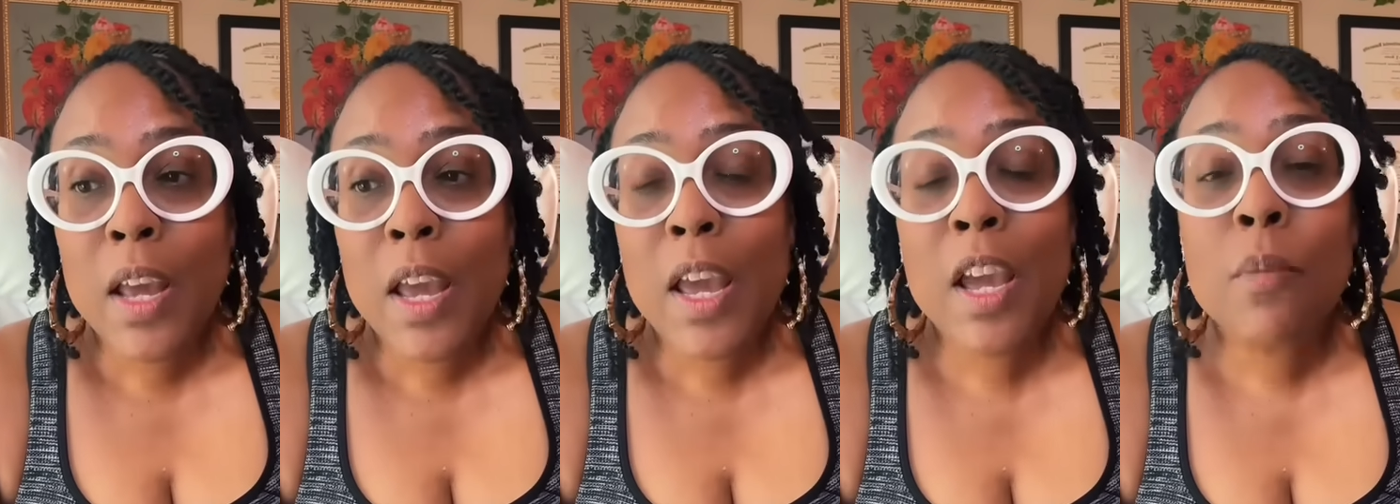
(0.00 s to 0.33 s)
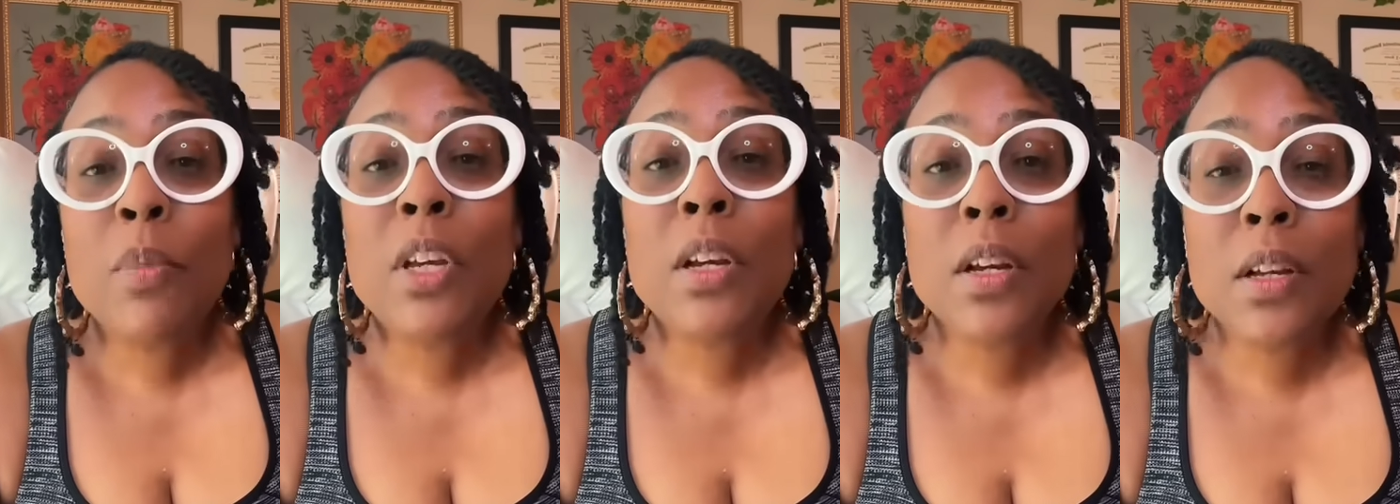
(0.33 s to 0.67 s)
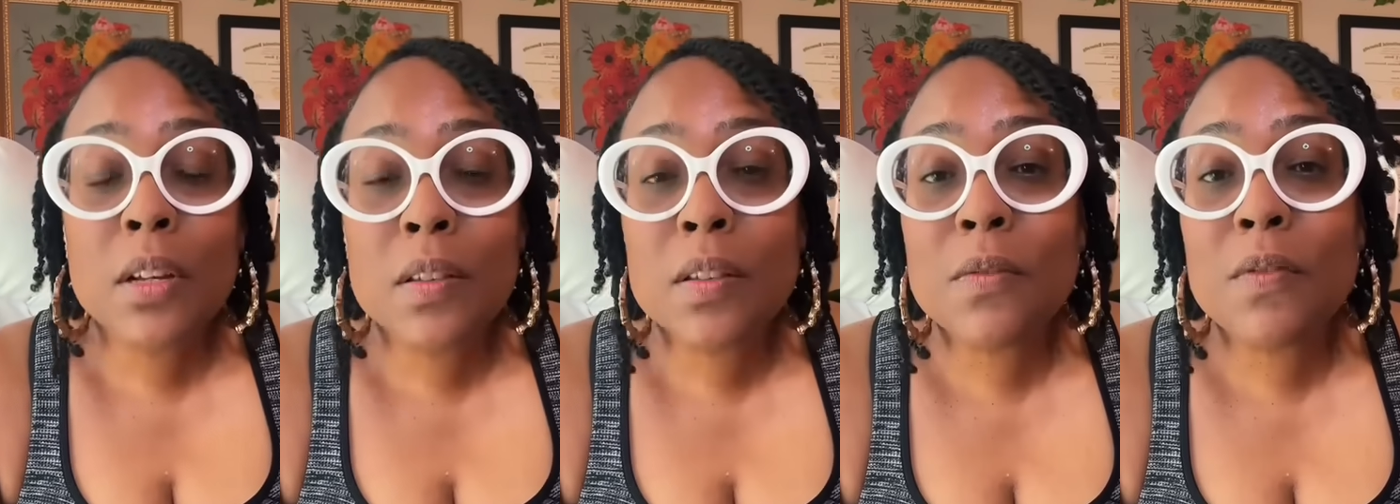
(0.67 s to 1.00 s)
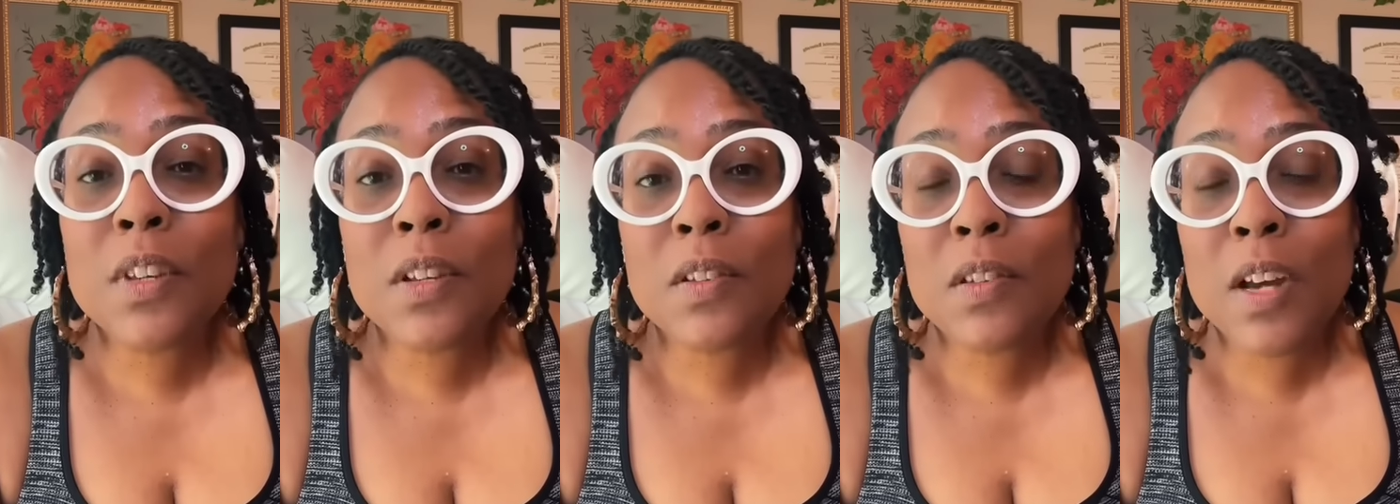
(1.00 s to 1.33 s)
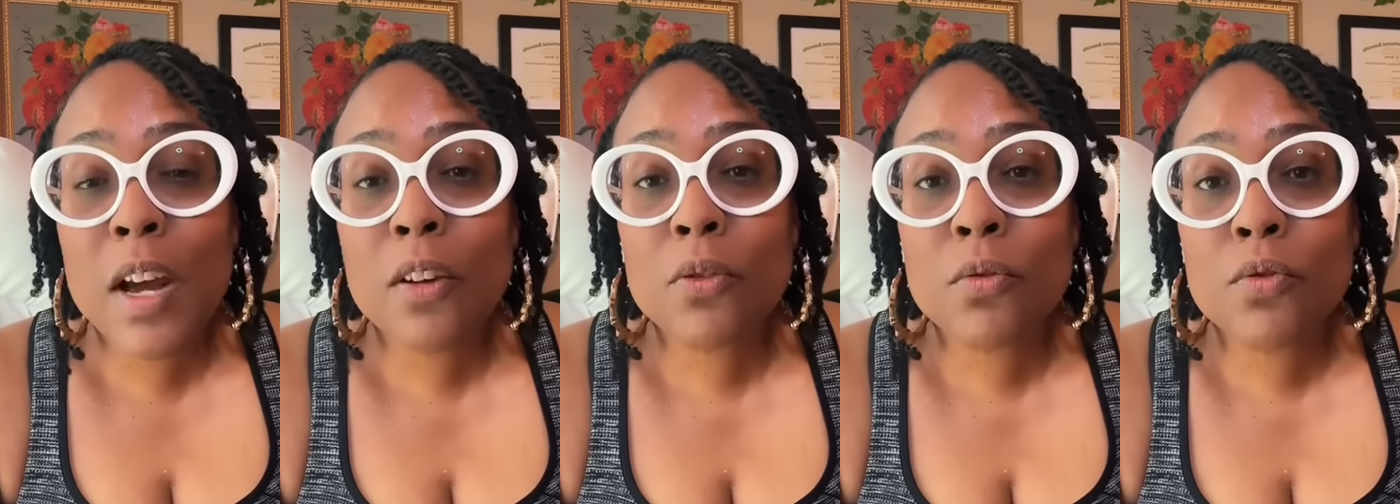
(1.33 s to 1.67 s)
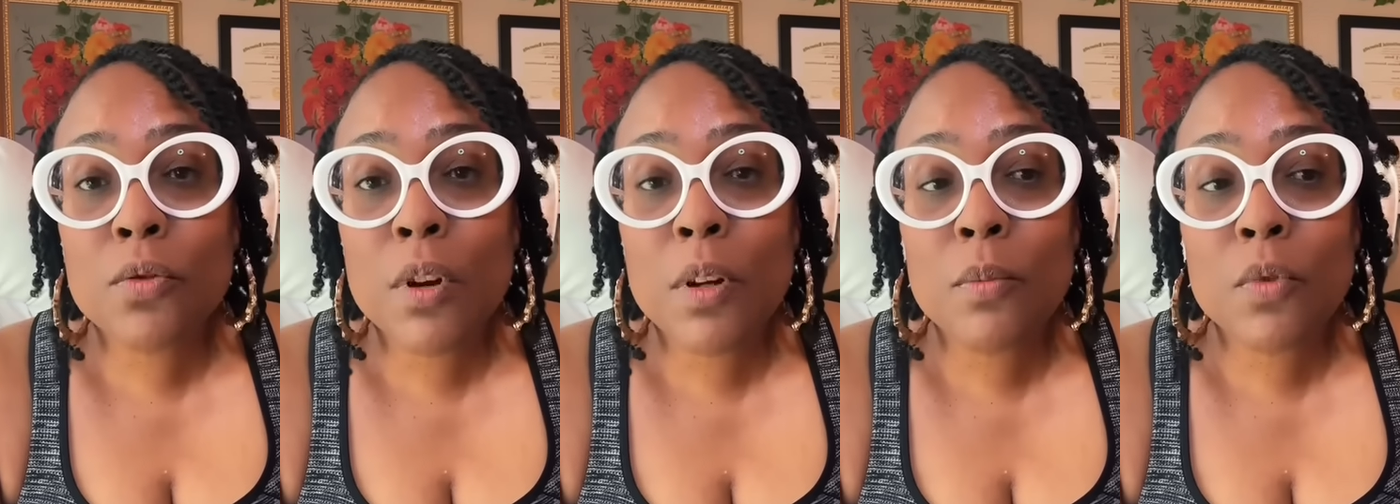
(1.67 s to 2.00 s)
And because of this Donald
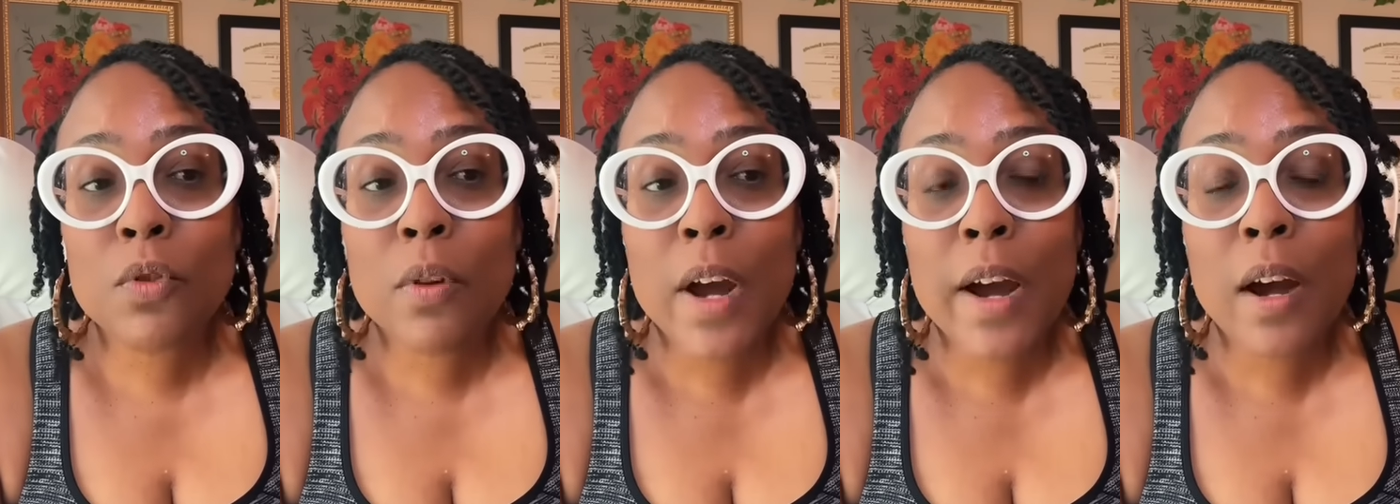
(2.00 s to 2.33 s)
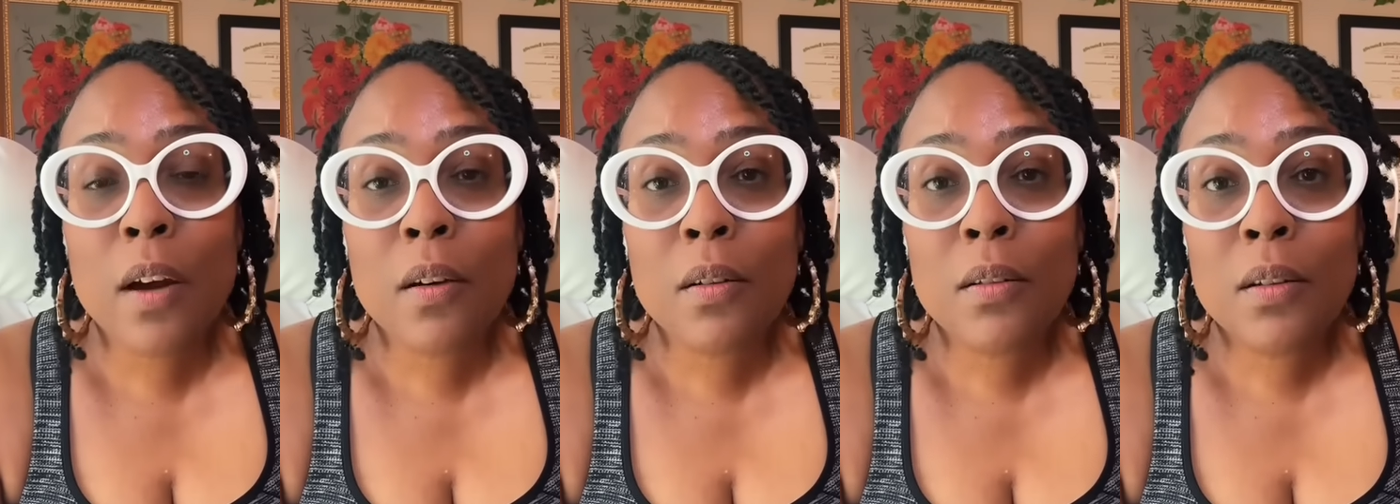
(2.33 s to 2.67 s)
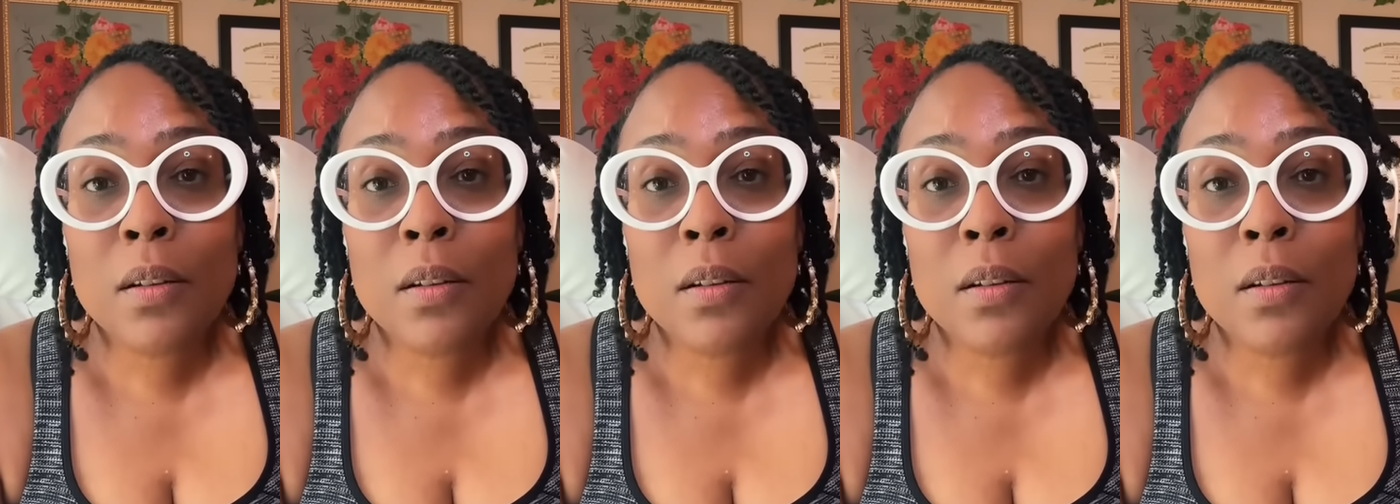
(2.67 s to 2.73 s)
Trump trial,